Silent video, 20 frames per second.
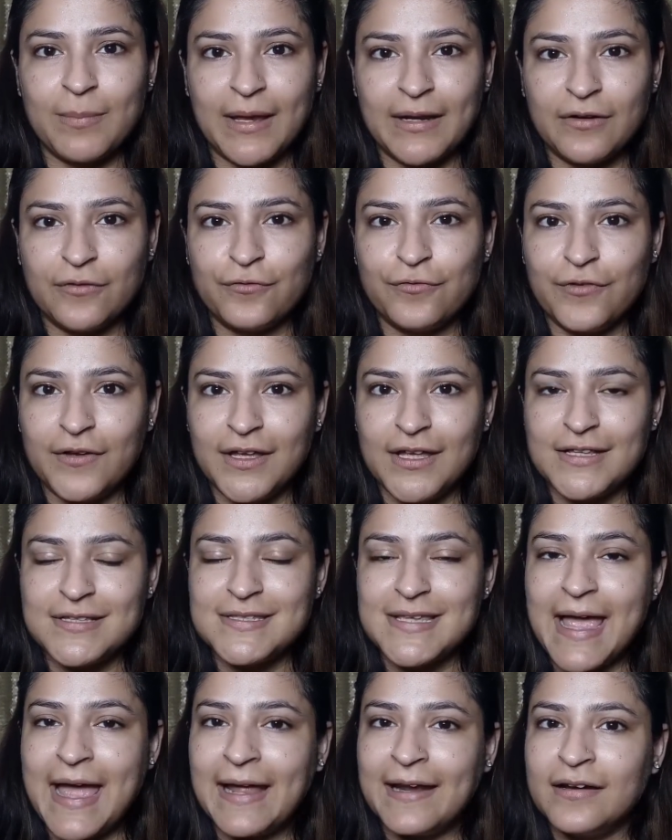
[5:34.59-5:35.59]

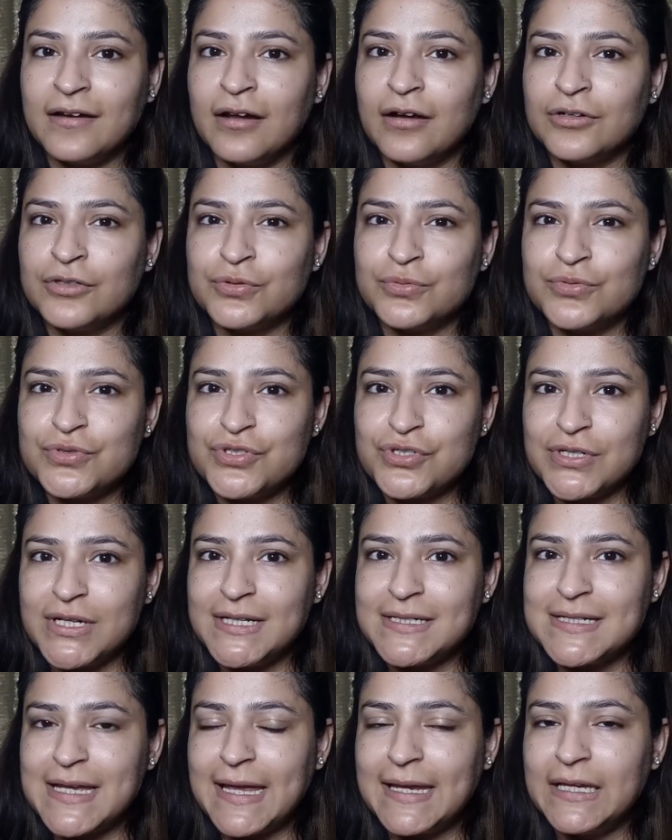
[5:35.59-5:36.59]
benefits and to treat